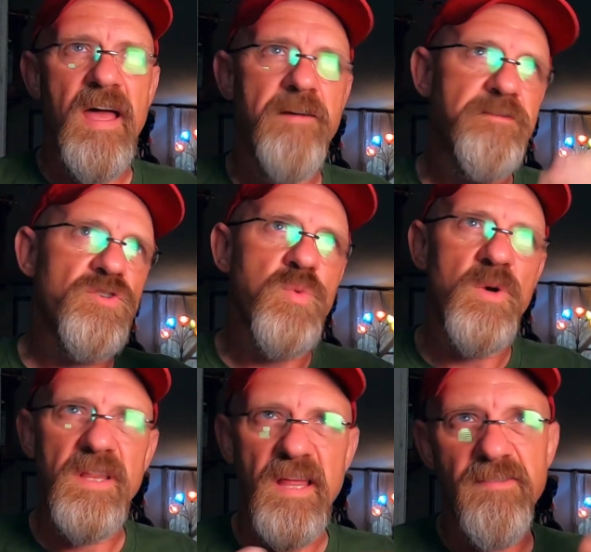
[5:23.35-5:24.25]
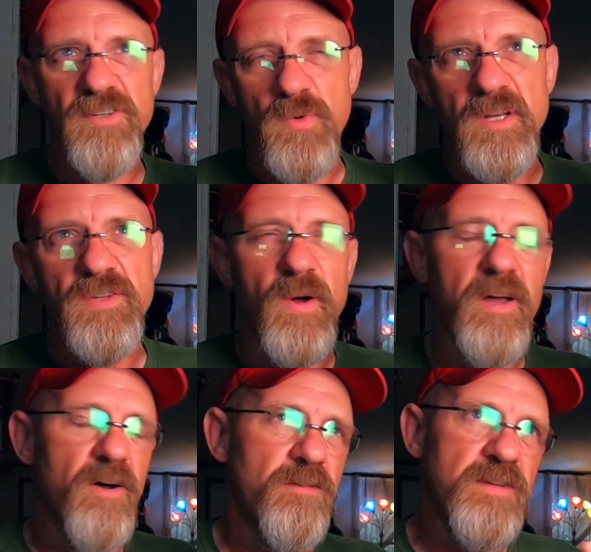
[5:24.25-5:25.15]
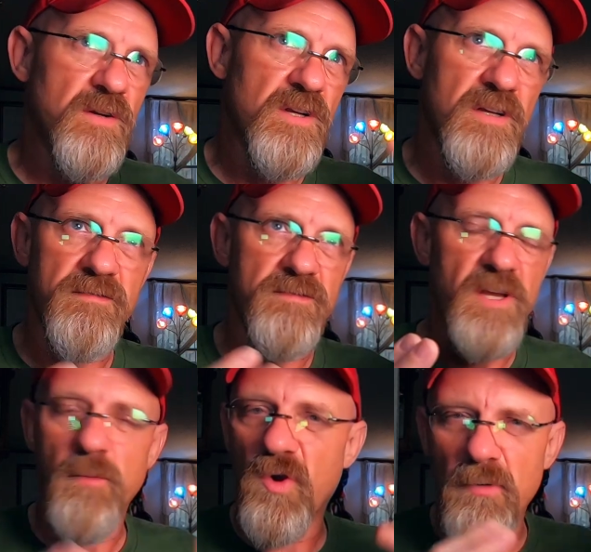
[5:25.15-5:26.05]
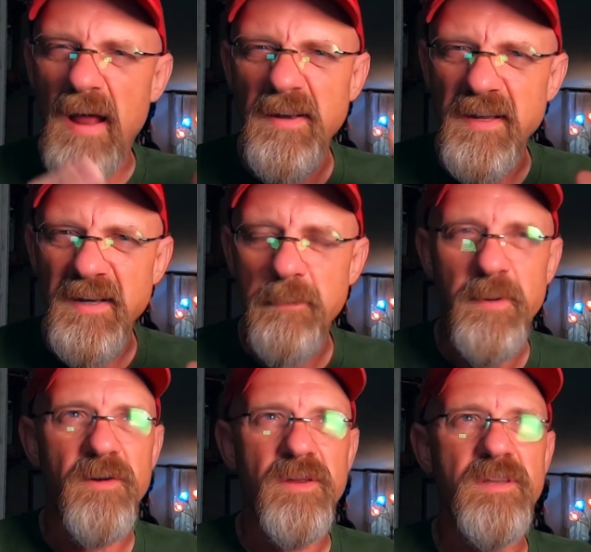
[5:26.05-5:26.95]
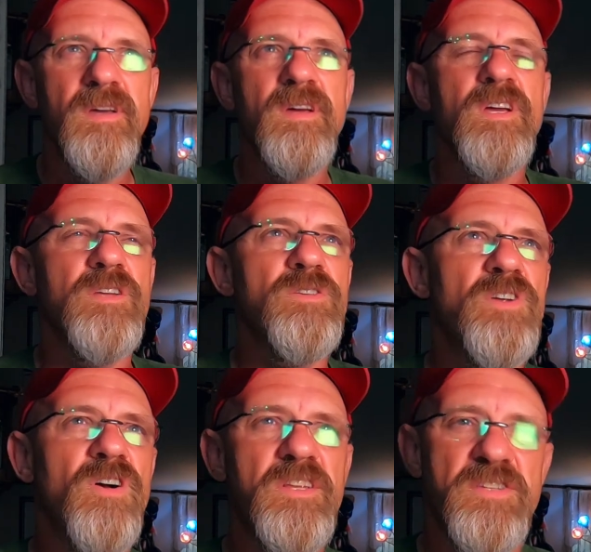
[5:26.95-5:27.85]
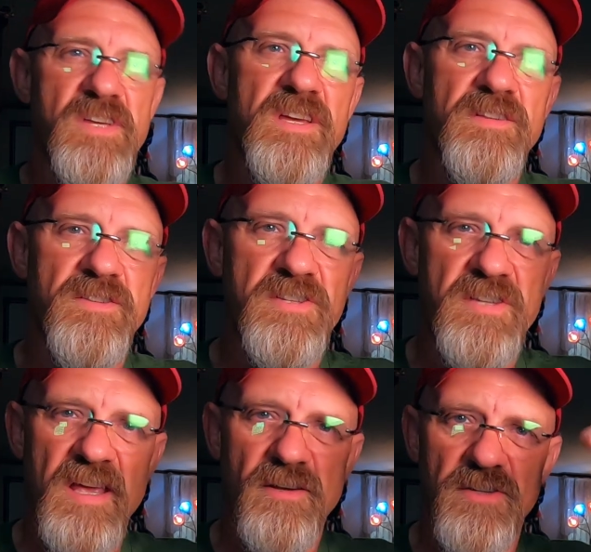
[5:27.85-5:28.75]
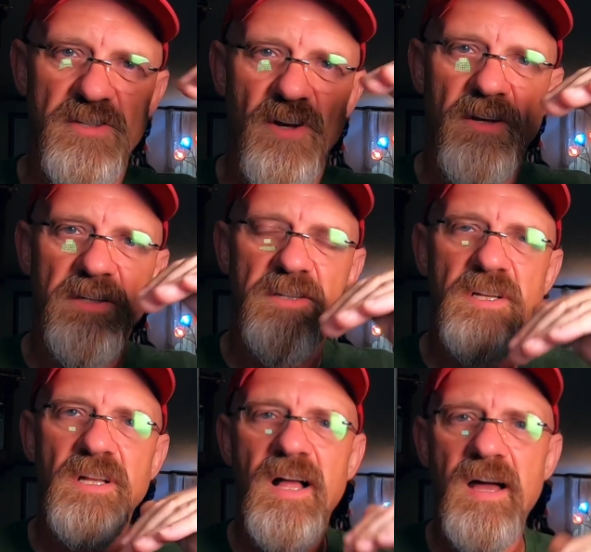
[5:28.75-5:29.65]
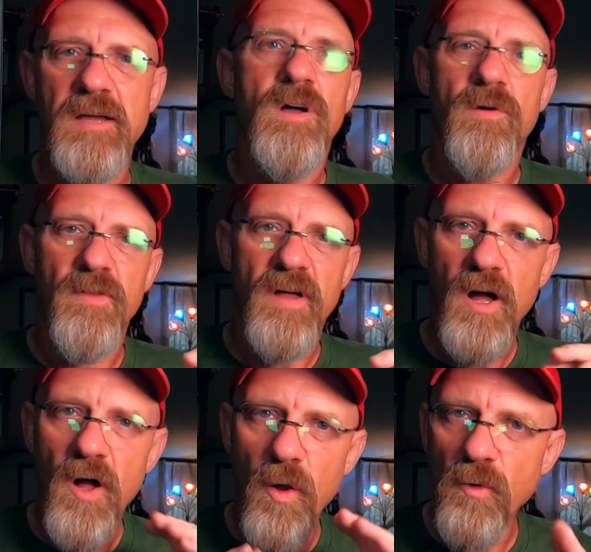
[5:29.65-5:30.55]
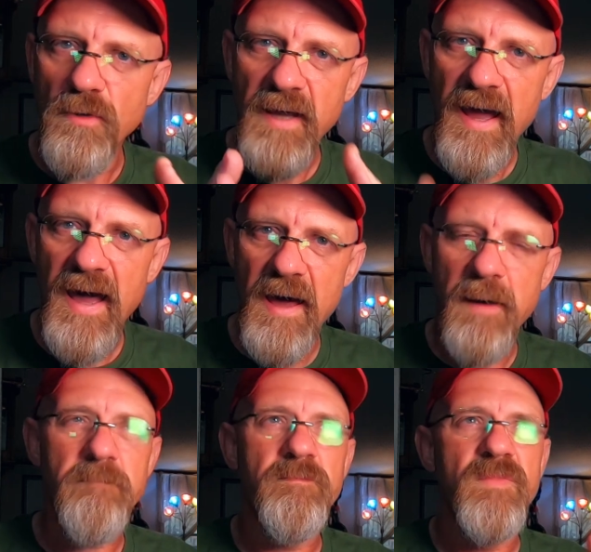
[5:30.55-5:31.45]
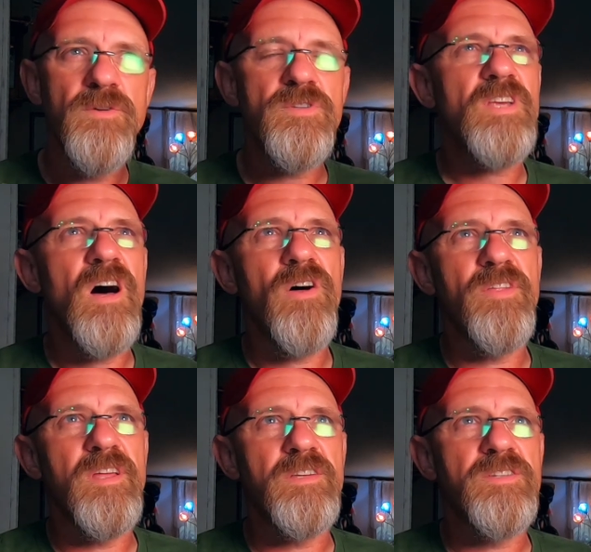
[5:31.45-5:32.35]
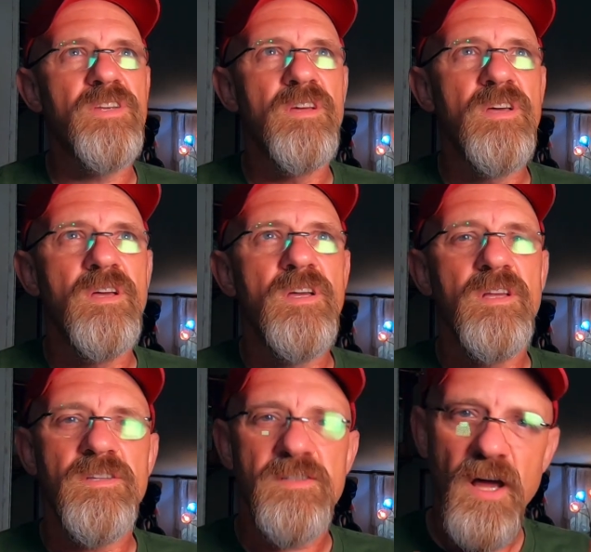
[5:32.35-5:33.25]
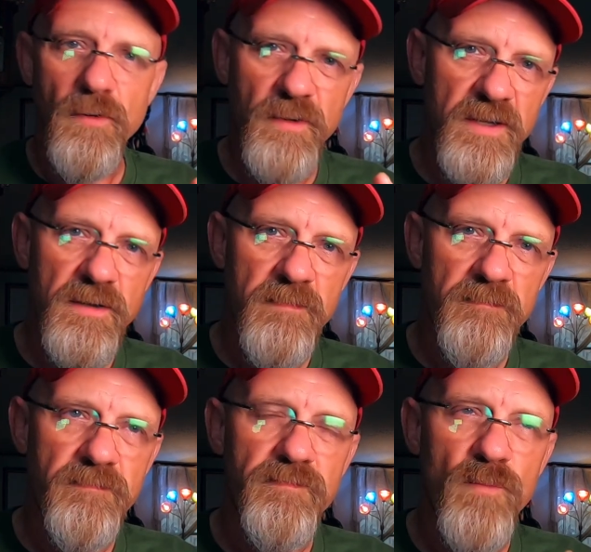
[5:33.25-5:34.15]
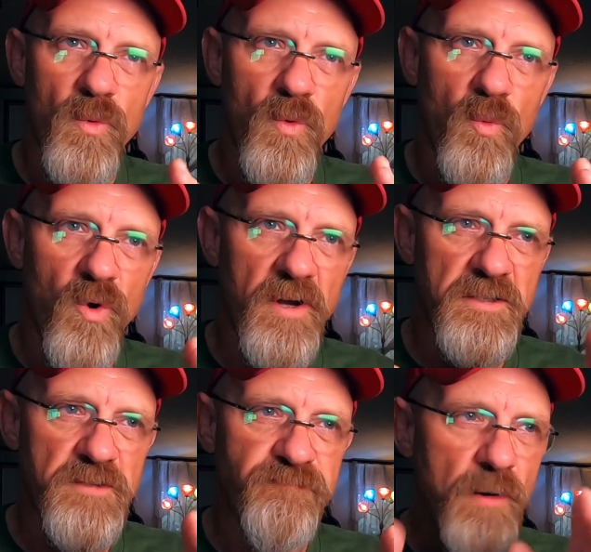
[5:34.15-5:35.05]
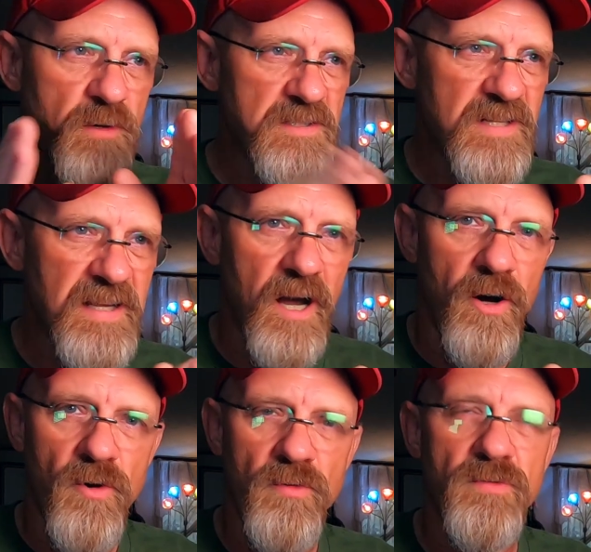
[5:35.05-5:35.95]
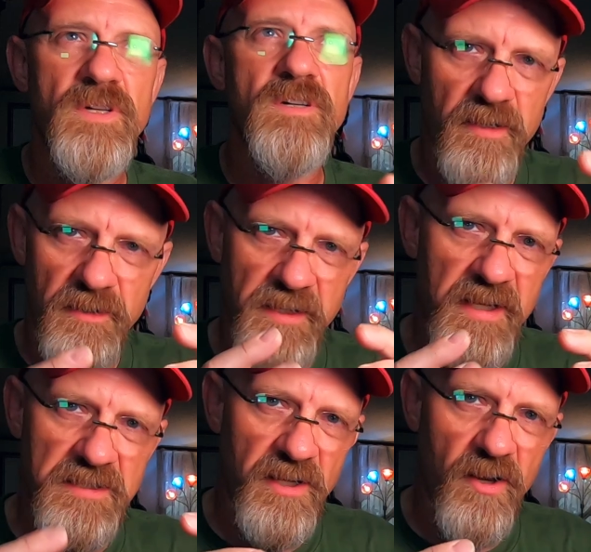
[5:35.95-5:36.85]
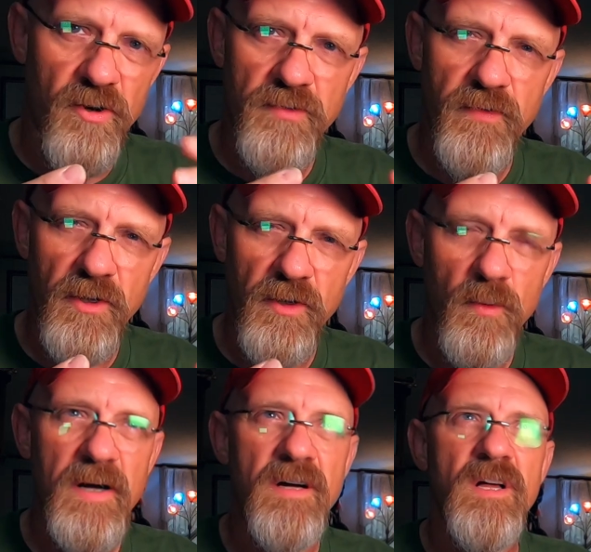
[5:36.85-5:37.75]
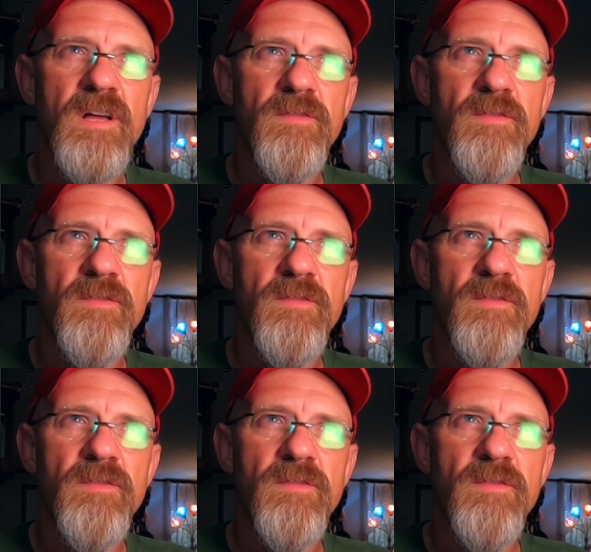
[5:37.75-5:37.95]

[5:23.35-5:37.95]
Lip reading: After 2011, 2012, somewhere around in that period, you started seeing sales starting to decline. Well, the whole time you saw this, Sony was focusing on little DSLRs for a little while.